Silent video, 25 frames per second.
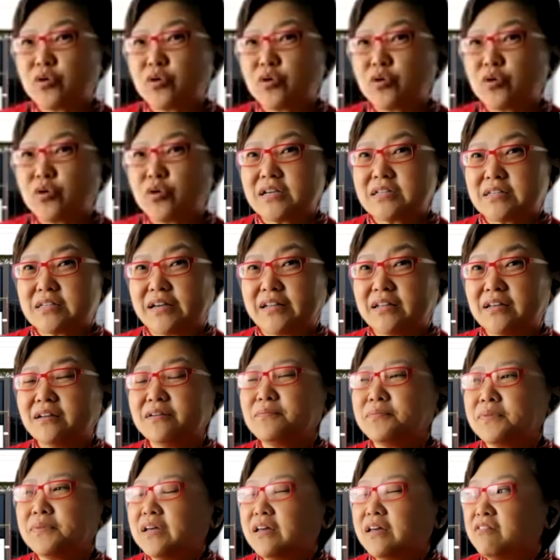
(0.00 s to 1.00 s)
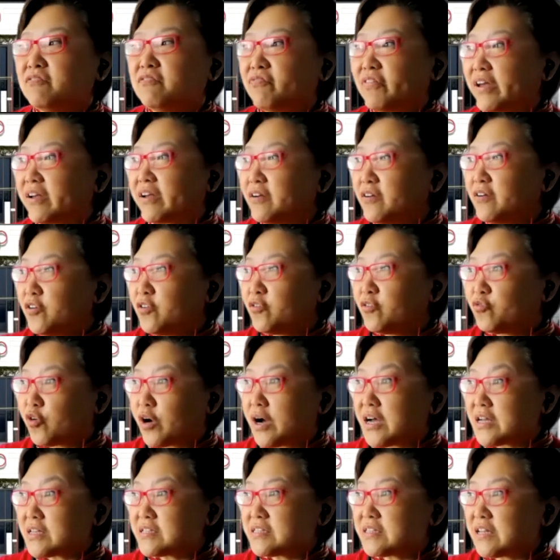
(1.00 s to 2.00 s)
exciting. In fact, for
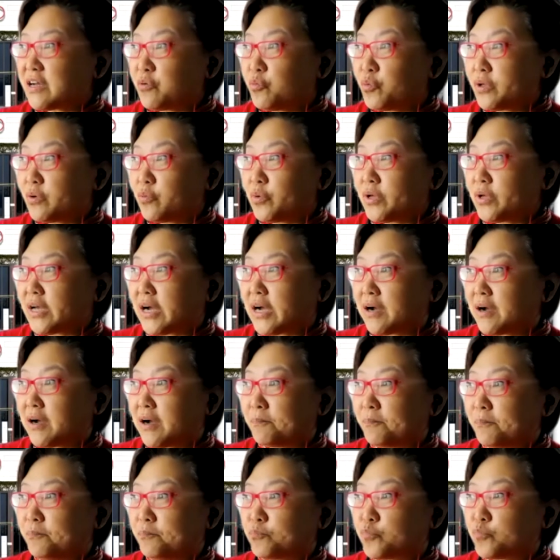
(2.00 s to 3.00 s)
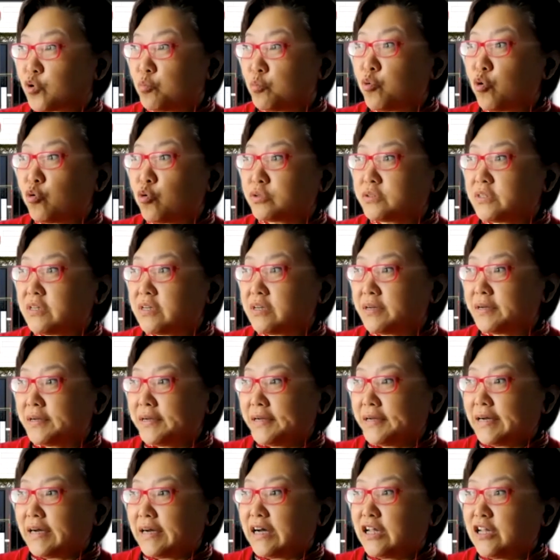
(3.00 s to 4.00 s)
us now, we are promoting
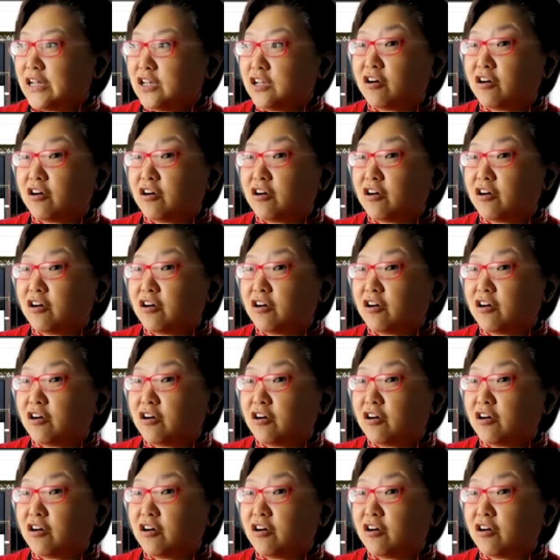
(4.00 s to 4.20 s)
a lot